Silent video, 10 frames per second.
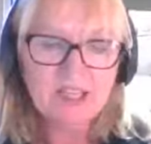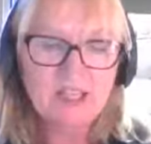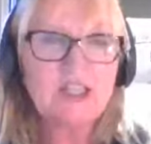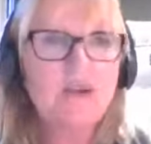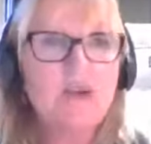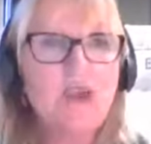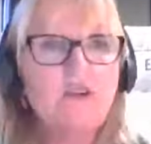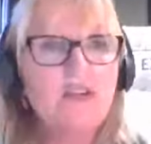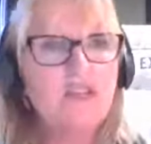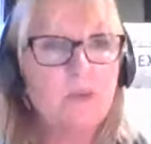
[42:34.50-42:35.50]
Just going
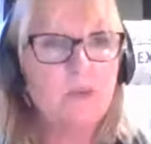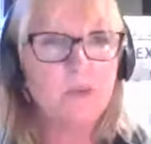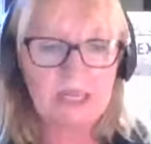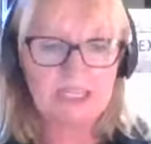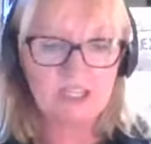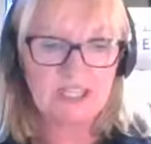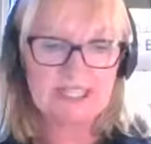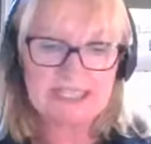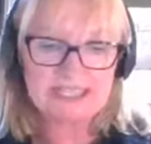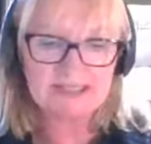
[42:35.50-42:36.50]
over the sport
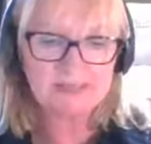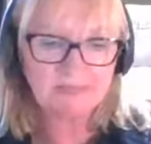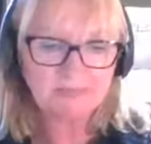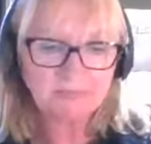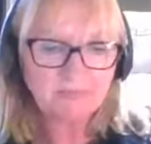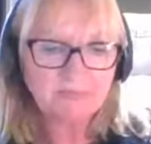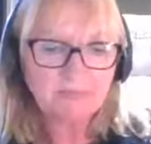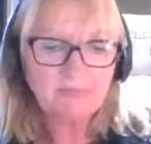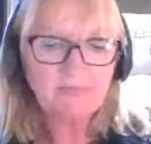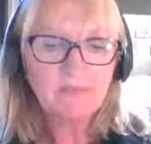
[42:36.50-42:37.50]
questions.
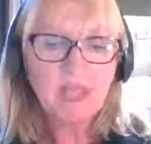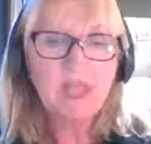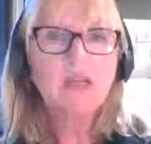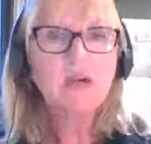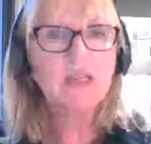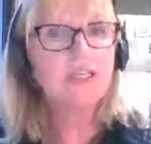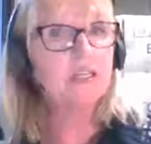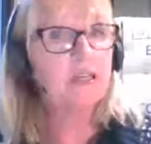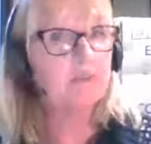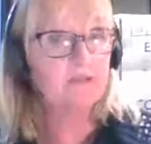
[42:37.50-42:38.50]

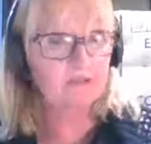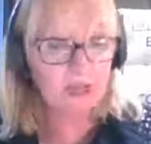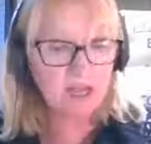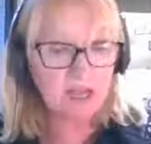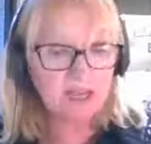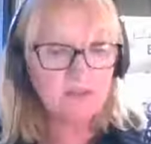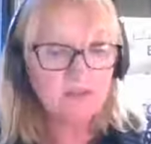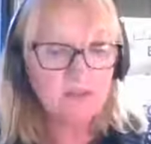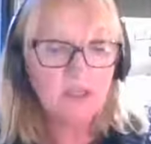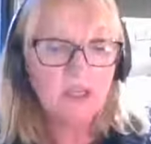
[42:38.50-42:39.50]
Question number five.
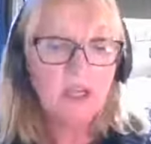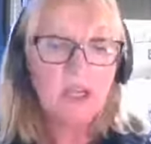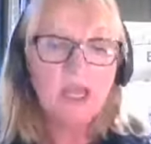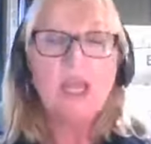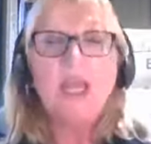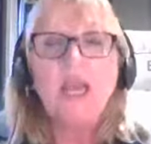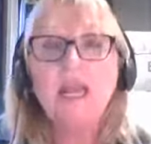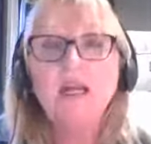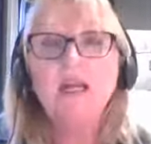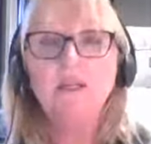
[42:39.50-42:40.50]

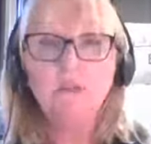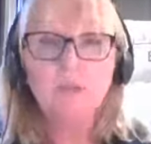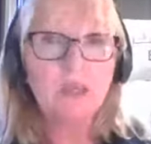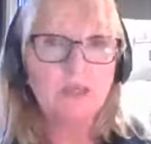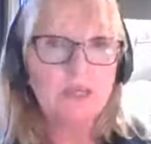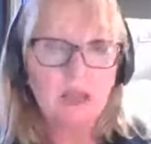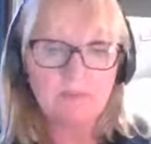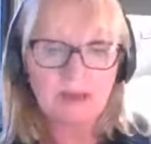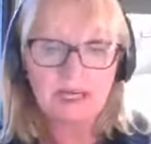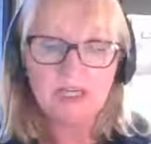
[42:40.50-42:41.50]
England World Cup
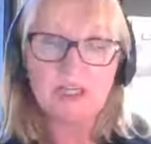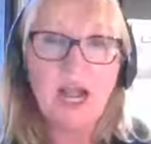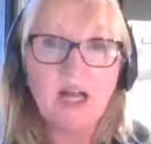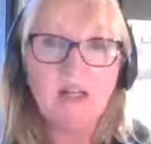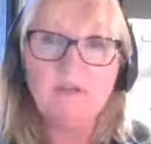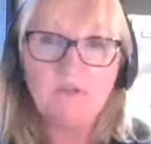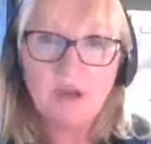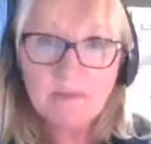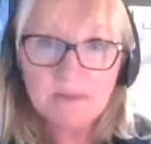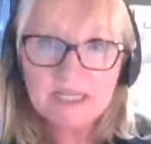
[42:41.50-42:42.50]
manager Alf
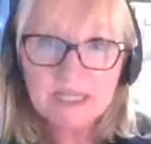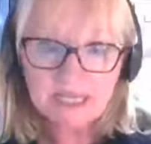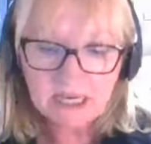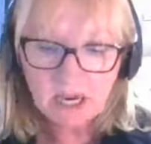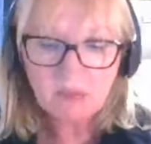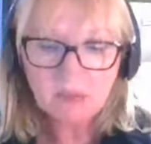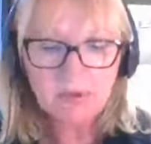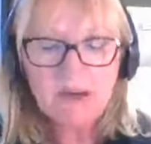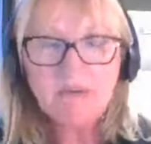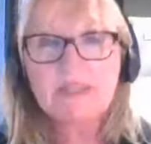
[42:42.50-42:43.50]
Ramsey
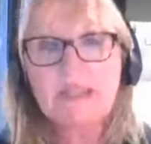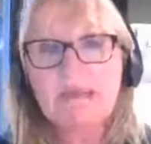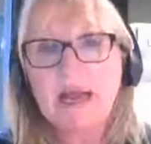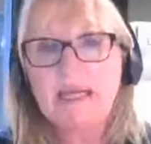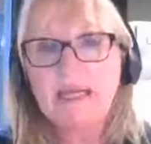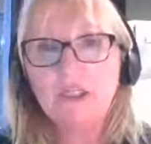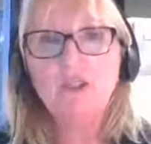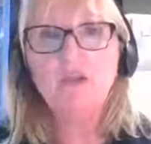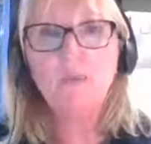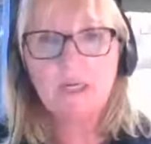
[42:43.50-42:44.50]
previously
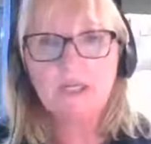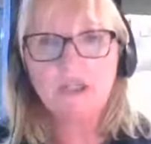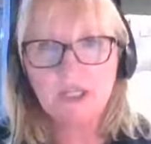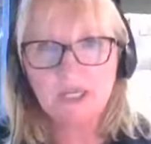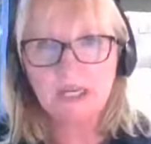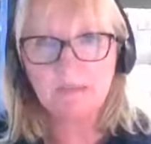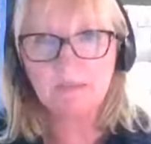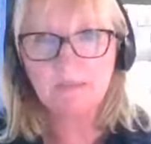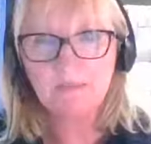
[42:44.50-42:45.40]
managed which team?